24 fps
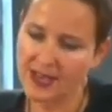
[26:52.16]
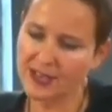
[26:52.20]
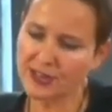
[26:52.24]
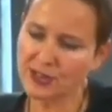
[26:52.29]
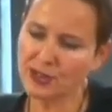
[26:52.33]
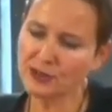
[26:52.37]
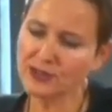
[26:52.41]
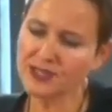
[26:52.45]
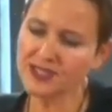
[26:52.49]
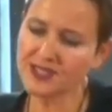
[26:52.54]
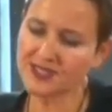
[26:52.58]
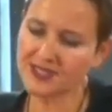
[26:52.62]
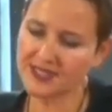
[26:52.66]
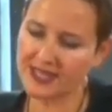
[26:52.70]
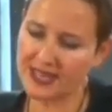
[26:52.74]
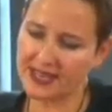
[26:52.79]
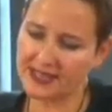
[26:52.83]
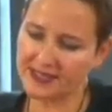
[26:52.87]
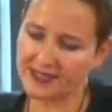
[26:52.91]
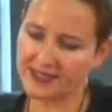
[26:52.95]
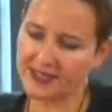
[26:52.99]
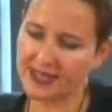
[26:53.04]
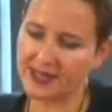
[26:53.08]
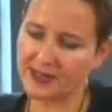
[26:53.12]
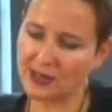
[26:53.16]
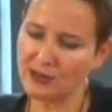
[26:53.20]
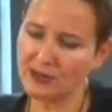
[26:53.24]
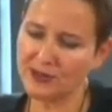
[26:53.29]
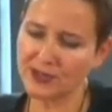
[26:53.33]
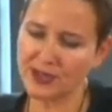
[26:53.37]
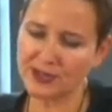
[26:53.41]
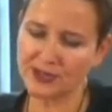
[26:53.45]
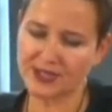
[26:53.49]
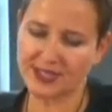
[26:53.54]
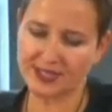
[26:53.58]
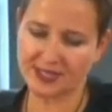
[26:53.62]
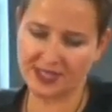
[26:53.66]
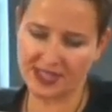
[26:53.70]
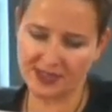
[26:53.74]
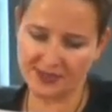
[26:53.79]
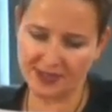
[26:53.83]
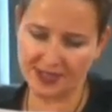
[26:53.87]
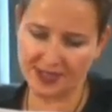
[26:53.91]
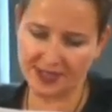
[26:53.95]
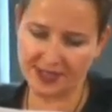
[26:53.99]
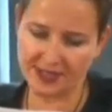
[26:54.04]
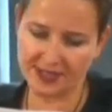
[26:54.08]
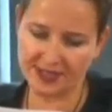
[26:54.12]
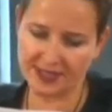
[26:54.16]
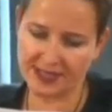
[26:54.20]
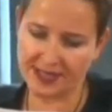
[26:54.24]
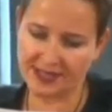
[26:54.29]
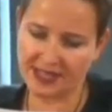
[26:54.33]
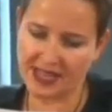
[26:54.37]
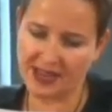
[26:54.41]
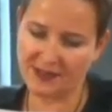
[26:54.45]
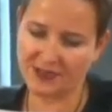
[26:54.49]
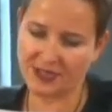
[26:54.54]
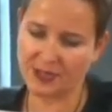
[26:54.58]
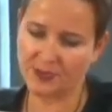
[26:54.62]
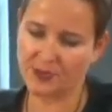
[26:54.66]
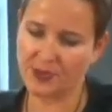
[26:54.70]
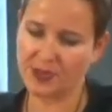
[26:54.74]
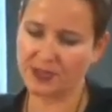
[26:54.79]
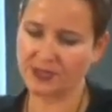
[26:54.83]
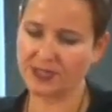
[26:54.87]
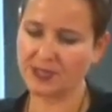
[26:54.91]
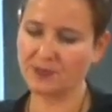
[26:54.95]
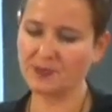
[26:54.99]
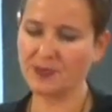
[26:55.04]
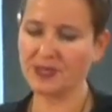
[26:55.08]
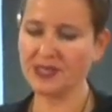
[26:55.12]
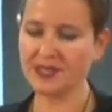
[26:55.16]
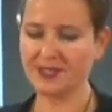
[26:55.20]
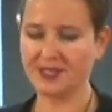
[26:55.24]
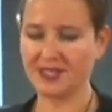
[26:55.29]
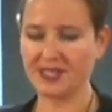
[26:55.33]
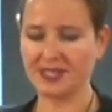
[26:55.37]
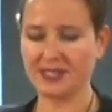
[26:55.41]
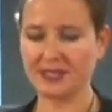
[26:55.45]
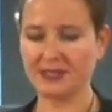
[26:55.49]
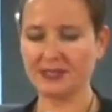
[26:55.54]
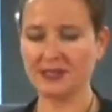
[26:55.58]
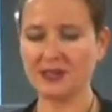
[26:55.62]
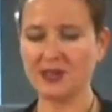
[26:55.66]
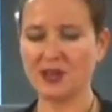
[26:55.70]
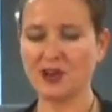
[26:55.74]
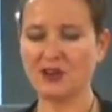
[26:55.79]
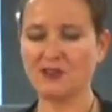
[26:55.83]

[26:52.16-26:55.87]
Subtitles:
It only states that all those activities that have the possibility